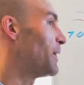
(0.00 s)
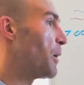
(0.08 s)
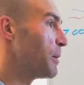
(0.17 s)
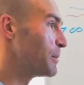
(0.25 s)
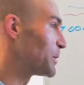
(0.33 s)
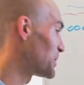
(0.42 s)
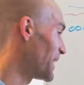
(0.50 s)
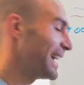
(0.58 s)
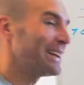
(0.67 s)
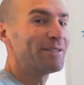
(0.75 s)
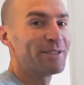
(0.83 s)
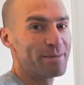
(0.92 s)
almost
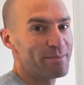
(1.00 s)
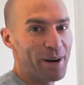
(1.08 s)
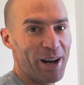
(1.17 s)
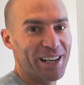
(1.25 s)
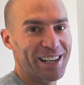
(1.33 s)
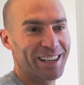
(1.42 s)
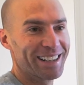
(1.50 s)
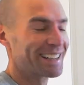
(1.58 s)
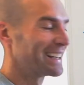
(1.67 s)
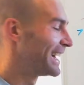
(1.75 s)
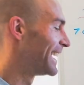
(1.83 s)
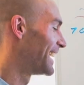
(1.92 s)
every product
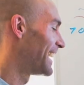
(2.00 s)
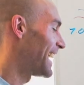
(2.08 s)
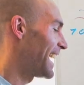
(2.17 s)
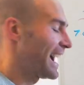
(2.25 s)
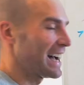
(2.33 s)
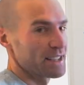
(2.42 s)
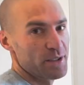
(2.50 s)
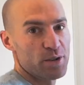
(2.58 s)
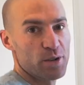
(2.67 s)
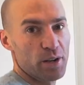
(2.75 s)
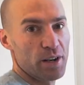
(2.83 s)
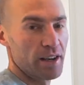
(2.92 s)
has
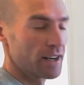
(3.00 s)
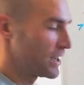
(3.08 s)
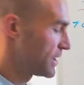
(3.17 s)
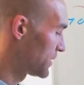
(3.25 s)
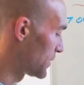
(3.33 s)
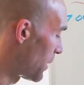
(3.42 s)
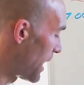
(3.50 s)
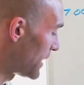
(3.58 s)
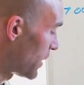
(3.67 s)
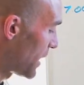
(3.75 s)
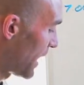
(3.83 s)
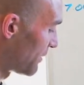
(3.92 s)
sugar. So I
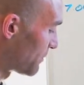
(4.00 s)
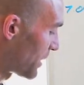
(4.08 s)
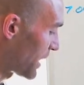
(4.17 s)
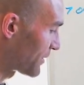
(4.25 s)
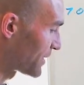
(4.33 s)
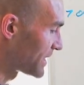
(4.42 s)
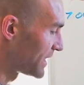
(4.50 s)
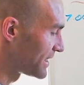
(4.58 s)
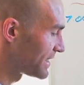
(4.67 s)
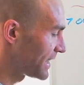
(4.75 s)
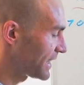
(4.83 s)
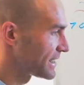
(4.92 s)
now have breakfast at
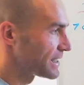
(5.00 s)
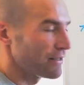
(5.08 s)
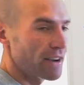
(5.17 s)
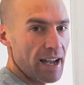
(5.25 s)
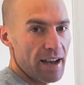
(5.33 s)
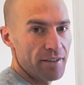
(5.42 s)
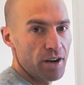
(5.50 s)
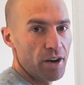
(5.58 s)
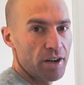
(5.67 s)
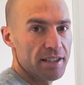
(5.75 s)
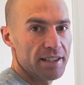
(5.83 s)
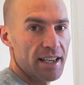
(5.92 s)
6 if I have a
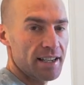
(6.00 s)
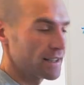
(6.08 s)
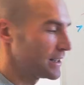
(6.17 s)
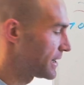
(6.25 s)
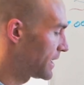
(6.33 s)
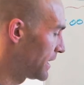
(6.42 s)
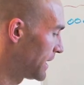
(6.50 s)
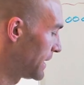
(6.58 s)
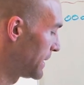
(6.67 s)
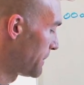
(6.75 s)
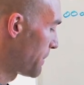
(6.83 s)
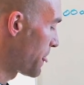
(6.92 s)
hard session day.
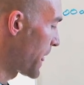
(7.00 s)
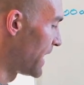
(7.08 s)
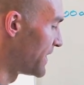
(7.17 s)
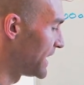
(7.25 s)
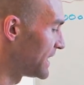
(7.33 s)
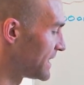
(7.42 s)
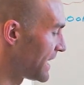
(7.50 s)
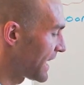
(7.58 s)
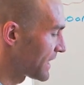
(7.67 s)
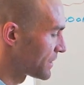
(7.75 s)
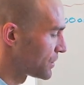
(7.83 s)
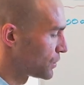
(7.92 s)
And these
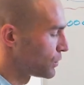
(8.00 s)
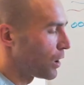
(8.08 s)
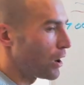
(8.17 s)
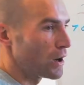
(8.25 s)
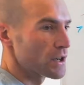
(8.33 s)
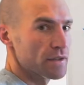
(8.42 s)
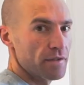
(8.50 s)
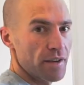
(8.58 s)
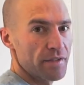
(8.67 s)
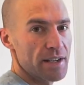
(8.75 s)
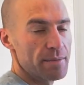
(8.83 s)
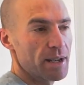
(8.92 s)
next 2 hours,
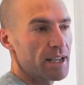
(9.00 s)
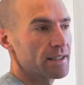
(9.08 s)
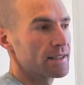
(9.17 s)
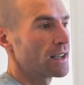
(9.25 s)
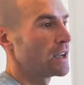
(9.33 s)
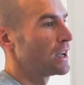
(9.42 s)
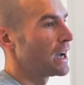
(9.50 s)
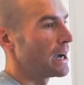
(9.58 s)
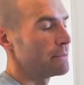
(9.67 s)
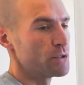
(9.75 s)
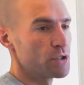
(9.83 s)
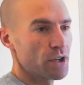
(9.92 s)
50 minutes,
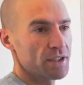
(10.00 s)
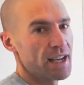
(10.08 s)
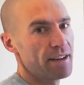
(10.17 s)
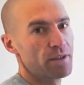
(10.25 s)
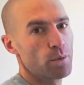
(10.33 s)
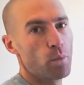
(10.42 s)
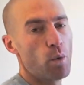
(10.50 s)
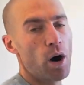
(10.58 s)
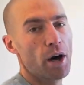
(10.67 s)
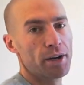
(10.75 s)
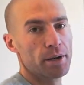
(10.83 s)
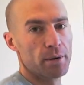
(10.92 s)
I'm just having
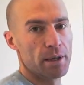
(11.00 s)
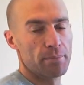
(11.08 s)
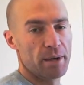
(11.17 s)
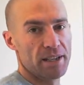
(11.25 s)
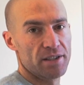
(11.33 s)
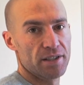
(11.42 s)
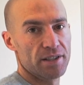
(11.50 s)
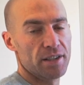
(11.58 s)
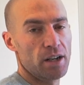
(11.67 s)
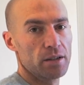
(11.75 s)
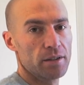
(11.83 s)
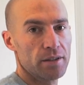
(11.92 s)
water with a pinch of
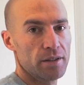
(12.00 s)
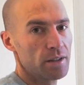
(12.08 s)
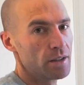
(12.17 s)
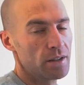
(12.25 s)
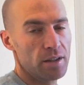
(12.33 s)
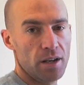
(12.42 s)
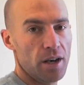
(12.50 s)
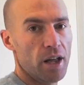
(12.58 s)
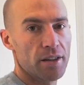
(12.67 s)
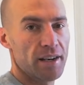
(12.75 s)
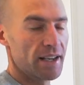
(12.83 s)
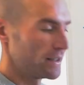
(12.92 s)
salt.
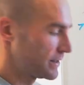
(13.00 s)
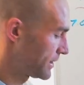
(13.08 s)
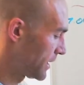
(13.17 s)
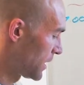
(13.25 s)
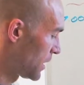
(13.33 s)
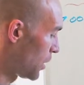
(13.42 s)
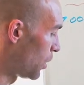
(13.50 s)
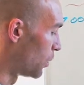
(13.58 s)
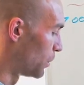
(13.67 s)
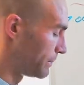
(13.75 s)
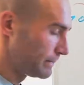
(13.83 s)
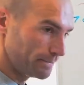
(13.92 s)
Nothing else.
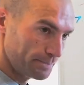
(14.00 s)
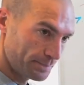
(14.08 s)
Oh,